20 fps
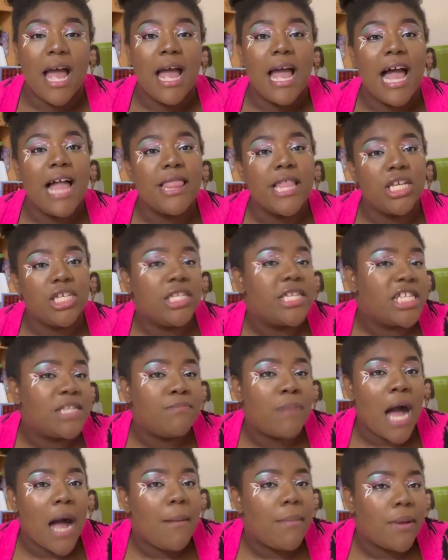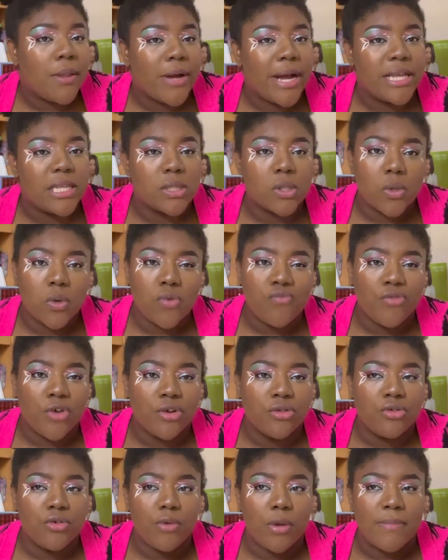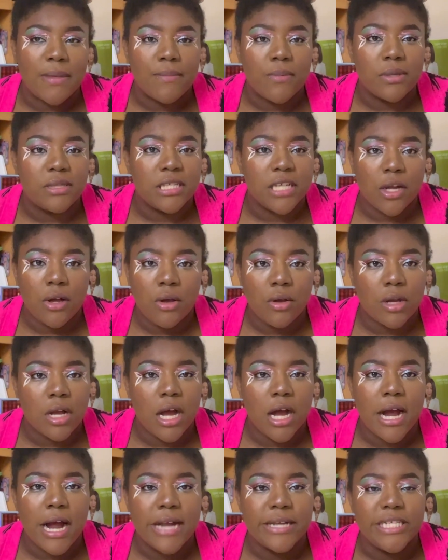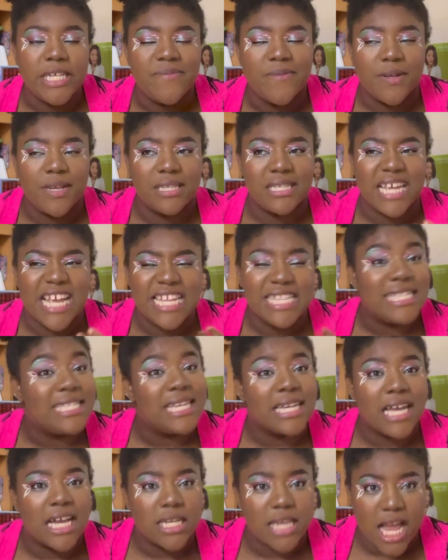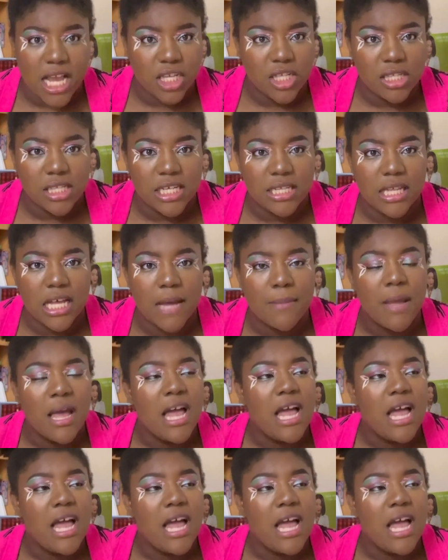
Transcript: And then she gets popular at school for doing people's tarot cards. She felt this instant connection to them,